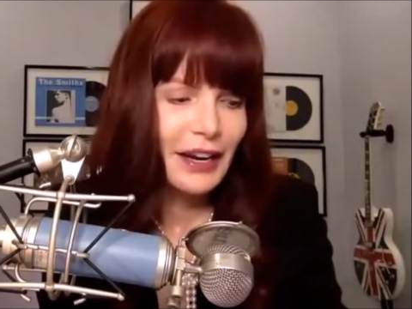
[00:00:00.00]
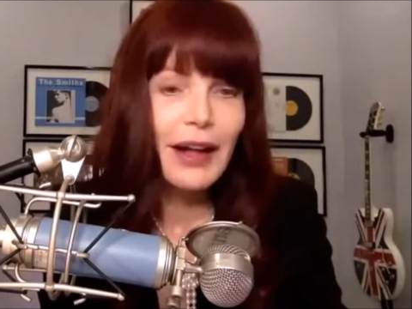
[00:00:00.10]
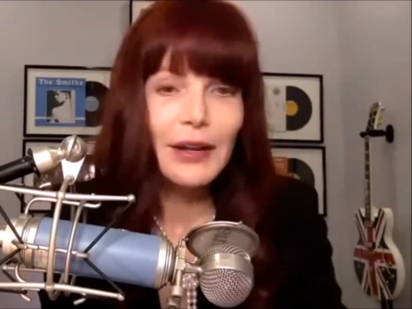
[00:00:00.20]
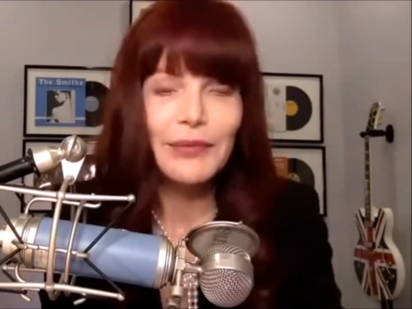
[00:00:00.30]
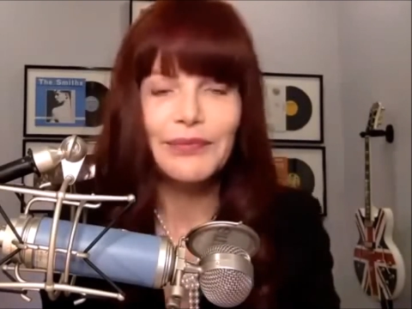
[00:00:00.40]

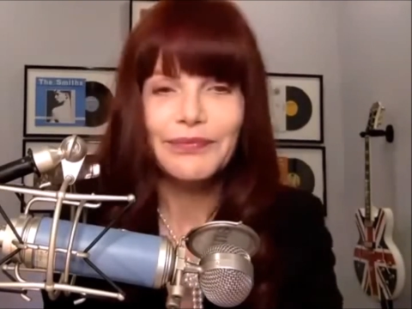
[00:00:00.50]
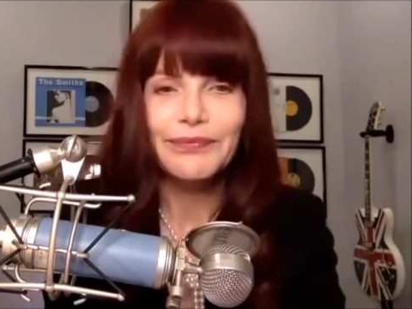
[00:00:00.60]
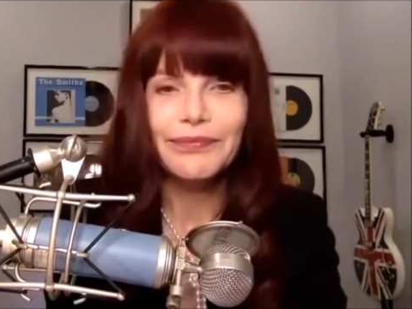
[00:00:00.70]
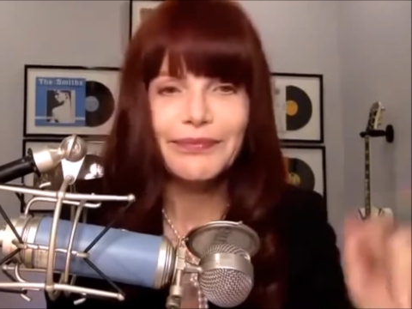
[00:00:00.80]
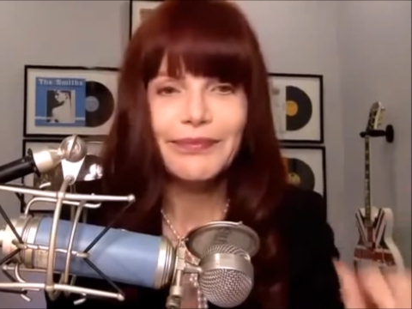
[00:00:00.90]
Well.
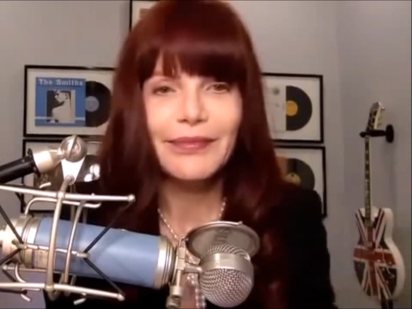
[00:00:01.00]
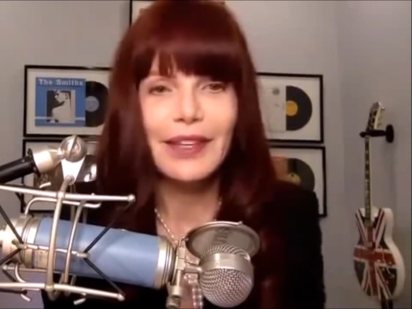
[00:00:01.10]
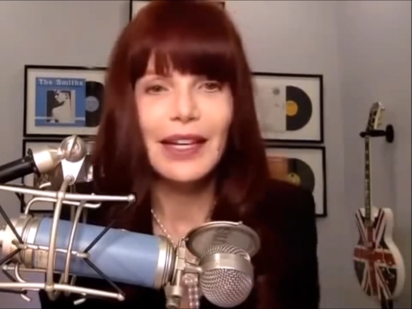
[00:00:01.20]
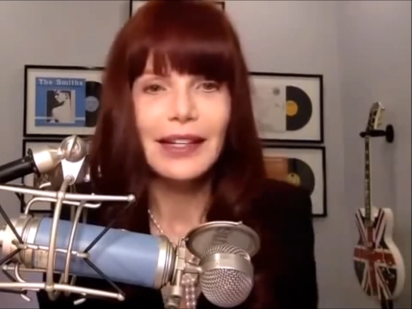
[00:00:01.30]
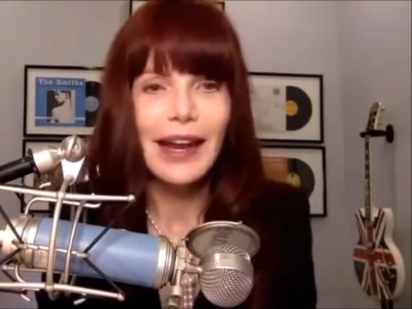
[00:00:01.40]

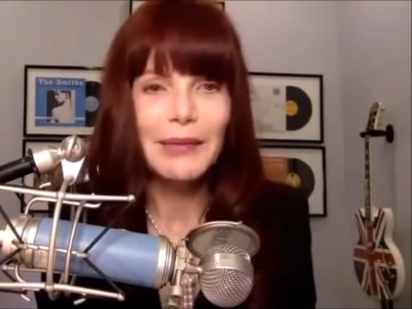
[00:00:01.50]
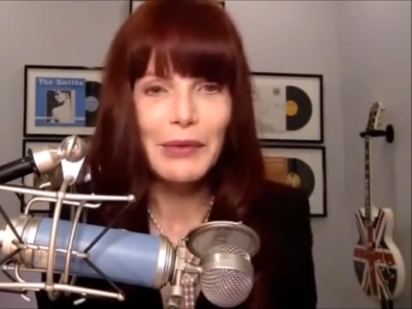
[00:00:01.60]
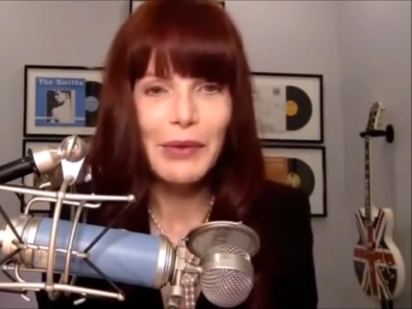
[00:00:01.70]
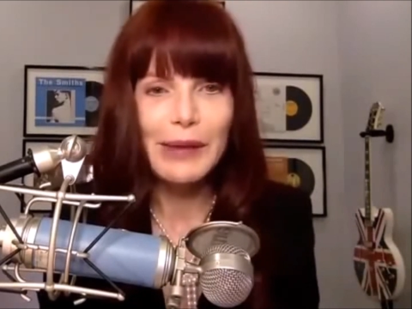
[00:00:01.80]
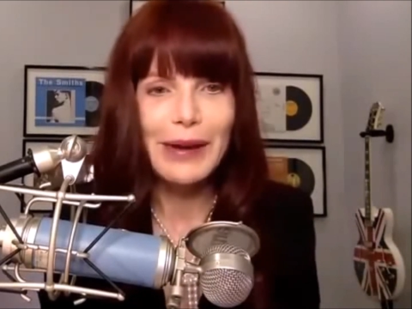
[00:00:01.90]
A lot of
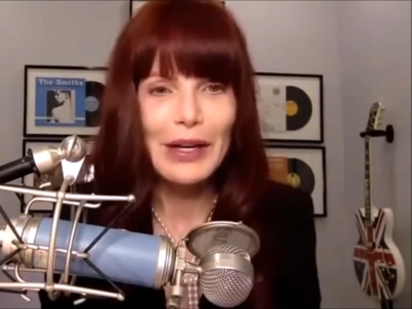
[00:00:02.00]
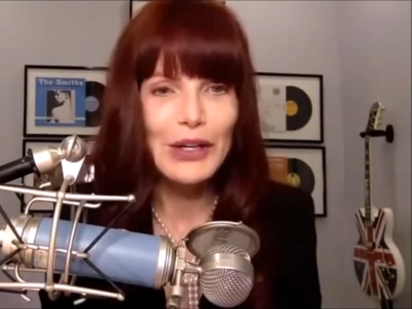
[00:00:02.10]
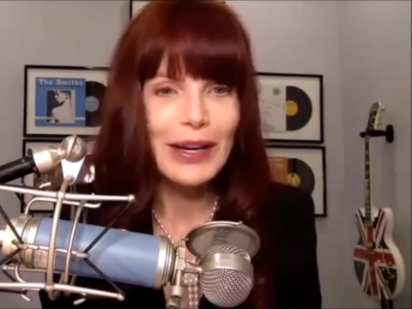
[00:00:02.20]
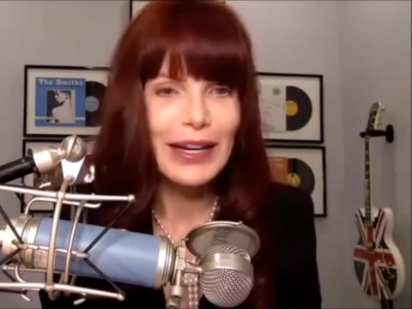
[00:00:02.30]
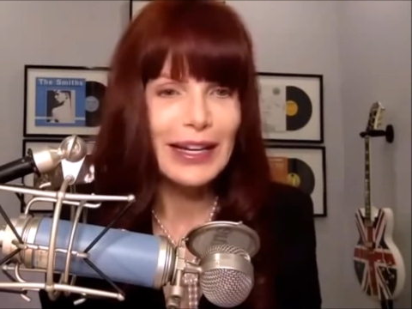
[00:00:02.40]
men worry about
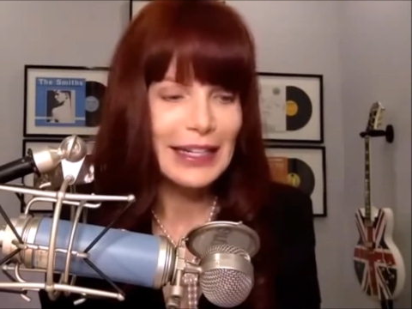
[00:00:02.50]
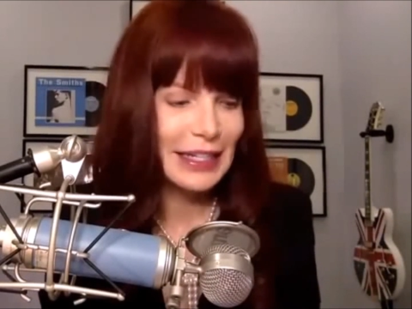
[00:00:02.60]
shrinkage.